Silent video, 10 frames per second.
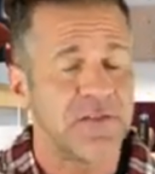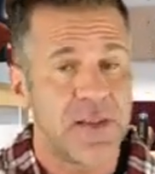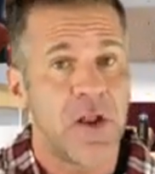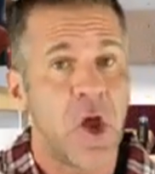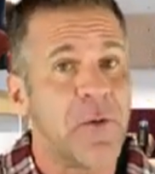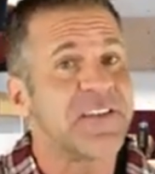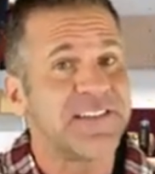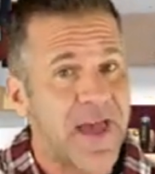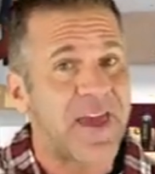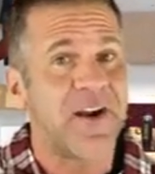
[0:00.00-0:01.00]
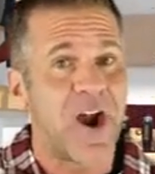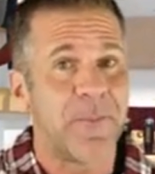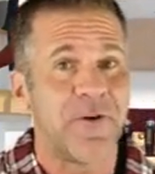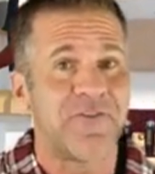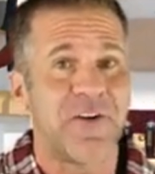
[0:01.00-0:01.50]
and no, it's not
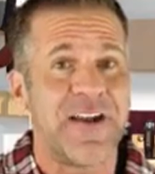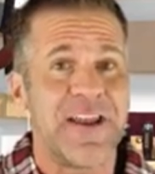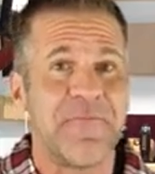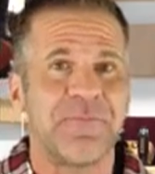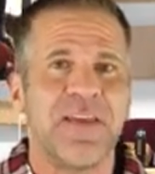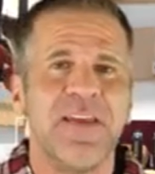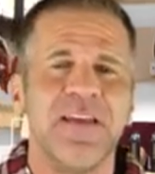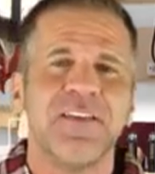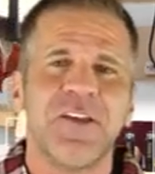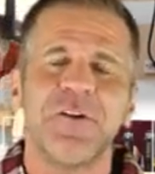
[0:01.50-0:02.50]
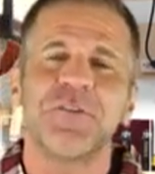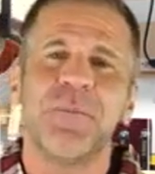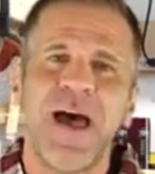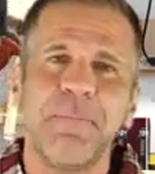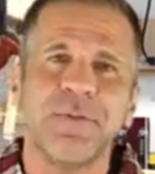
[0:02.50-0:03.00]
Harbor Freight. So it's
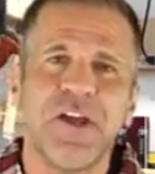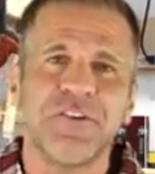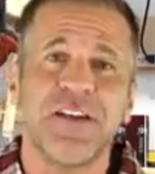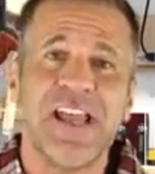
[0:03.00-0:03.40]
my pleasure to